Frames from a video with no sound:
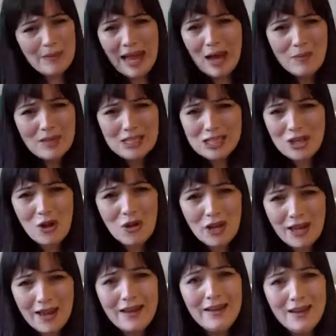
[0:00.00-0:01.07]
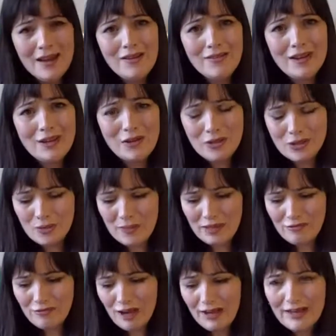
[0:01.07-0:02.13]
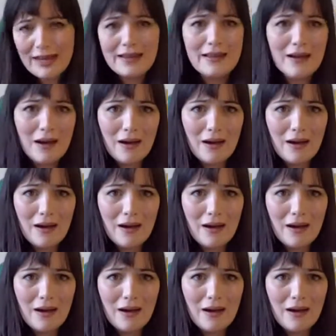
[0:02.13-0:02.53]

How much longer have I got to be running?